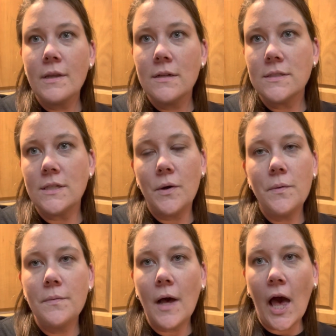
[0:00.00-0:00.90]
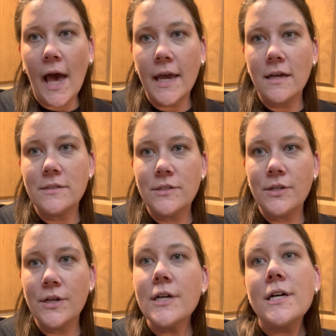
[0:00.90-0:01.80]
So I
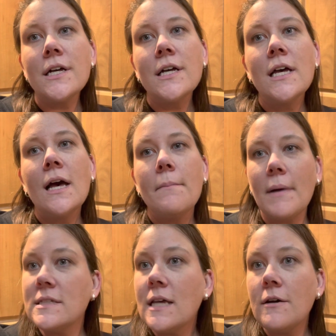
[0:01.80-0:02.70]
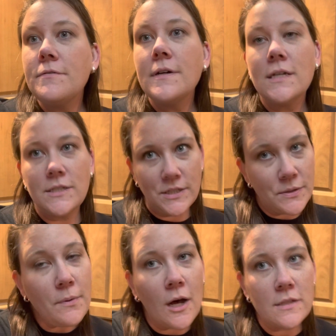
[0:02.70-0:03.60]
took myself
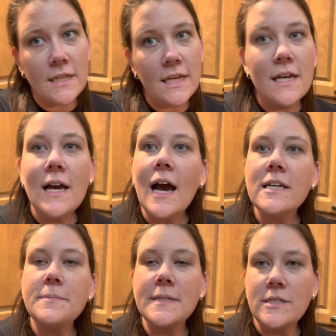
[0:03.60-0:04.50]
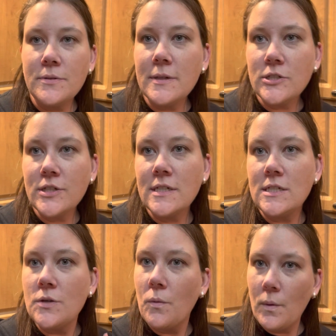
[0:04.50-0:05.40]
to Aldi. I spent
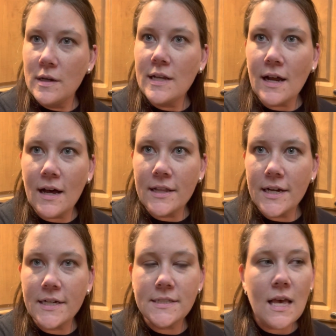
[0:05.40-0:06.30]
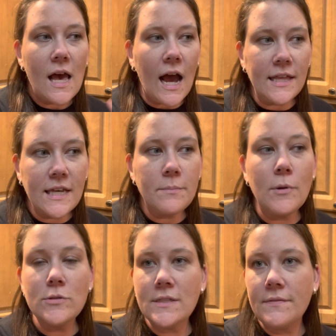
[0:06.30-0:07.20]
$220. I think
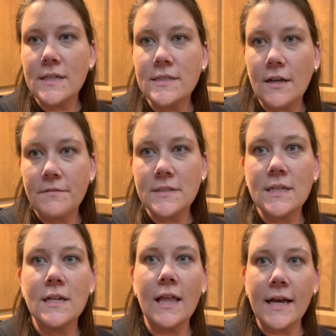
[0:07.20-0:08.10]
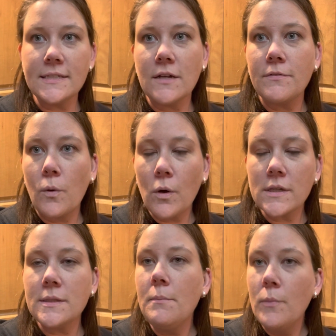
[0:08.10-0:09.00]
most of this stuff is gonna last, of
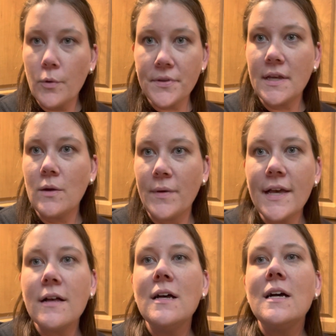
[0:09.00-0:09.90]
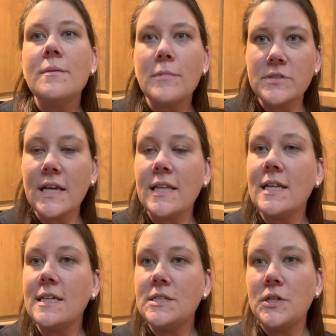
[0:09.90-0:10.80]
course, more than a week, most
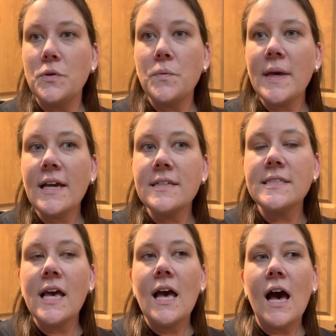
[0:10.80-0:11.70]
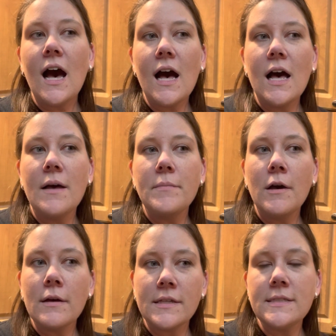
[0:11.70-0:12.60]
likely two weeks, um,
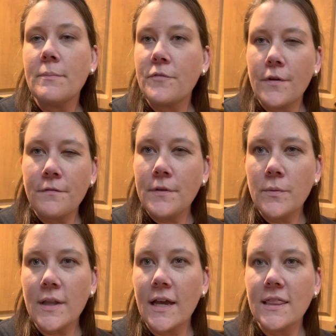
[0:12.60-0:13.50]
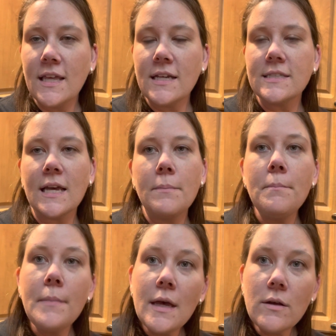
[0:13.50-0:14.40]
except for a few like things like
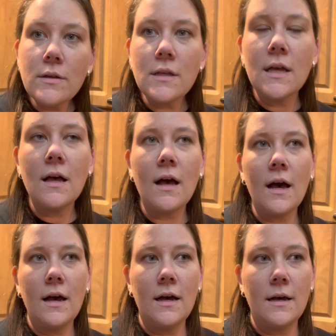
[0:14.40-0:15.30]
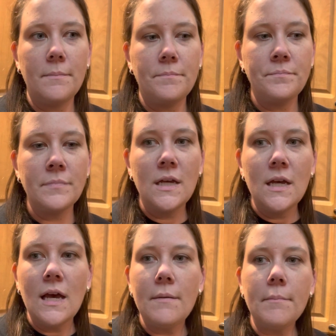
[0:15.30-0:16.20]
milk um,
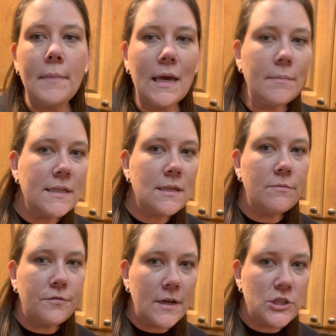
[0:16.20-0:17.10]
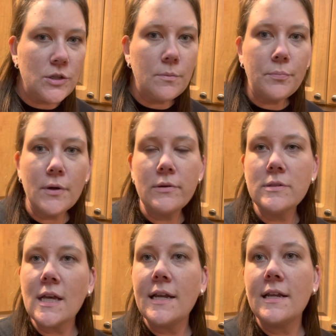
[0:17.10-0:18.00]
and maybe some fresh
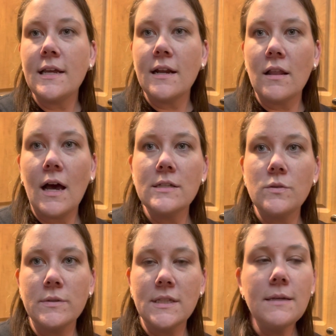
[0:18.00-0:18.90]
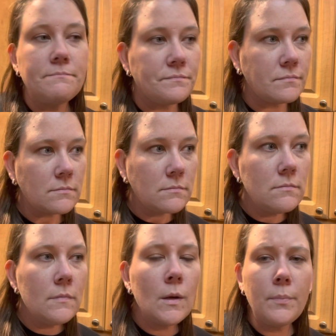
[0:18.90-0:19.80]
produce. I did get a lot, so we'll see.
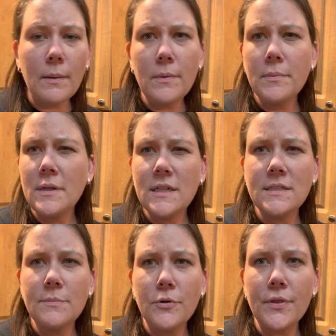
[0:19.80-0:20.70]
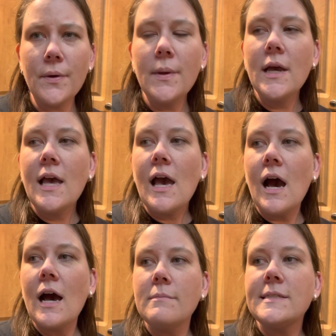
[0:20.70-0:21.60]
Probably need some more though.
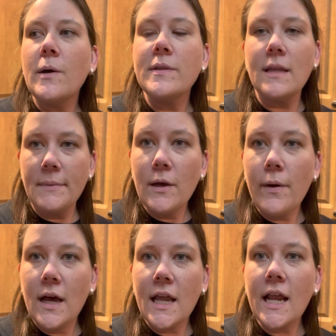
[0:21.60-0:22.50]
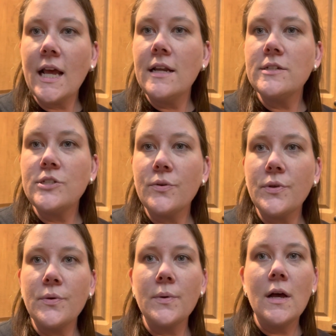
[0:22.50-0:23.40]
Um, so let me go ahead and show
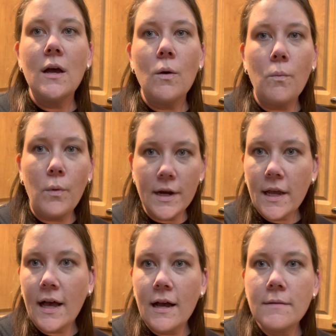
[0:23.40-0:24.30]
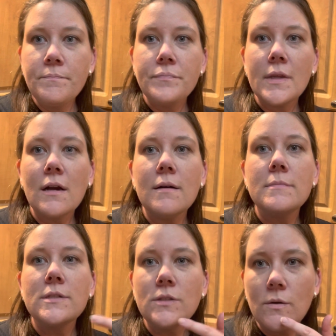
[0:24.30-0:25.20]
you what I got
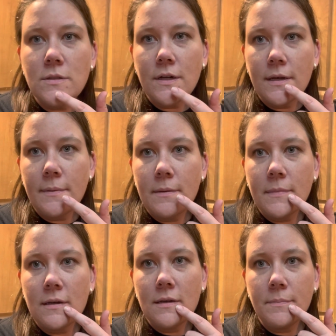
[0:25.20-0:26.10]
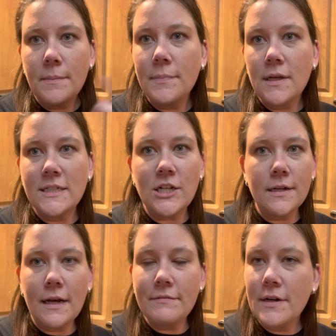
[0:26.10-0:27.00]
I'm so sorry about my pimple. I tried to
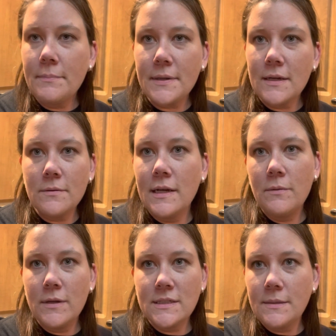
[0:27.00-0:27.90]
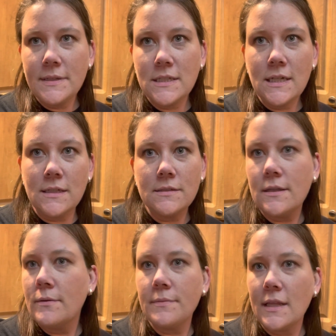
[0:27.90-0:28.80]
cover it, but it, it wants to be seen.
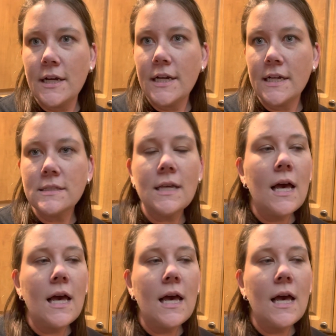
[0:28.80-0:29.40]
So there it is.